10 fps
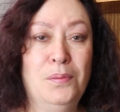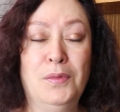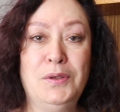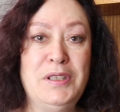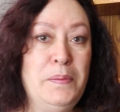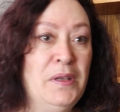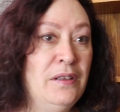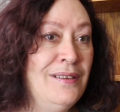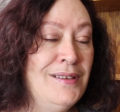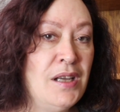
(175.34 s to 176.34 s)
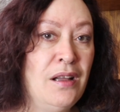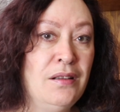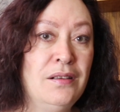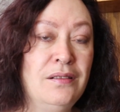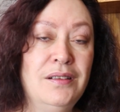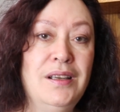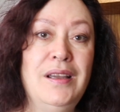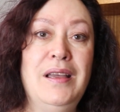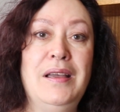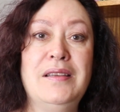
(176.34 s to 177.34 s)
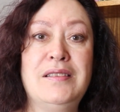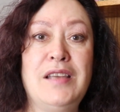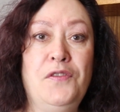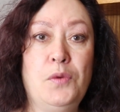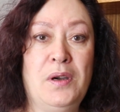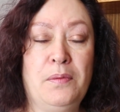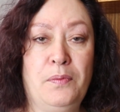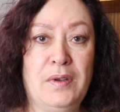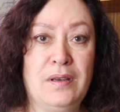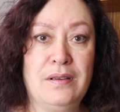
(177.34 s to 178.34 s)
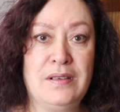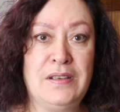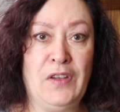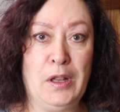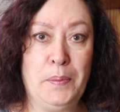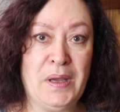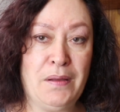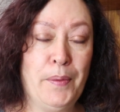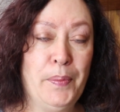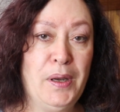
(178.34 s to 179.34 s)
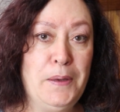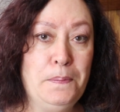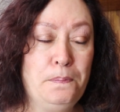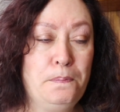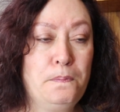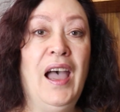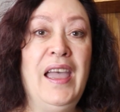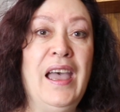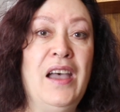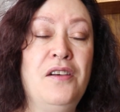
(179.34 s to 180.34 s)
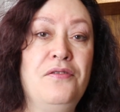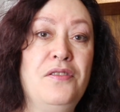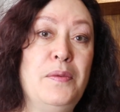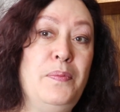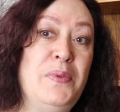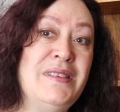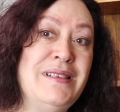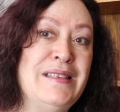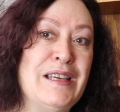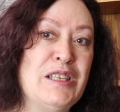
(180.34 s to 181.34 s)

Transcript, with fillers: multi-million-dollar software development company. I have the business